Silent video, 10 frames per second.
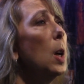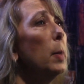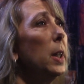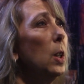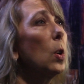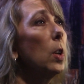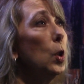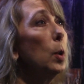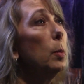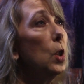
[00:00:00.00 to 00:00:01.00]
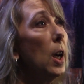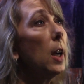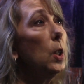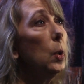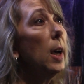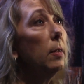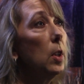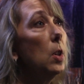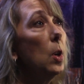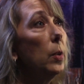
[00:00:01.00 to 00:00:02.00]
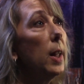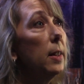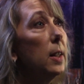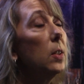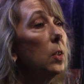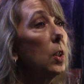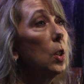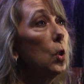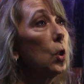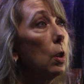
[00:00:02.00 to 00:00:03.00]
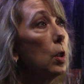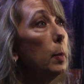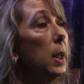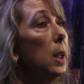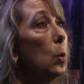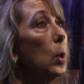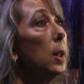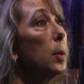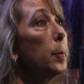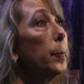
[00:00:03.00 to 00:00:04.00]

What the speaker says: But in order to object, you have to know that this is a concern to begin with.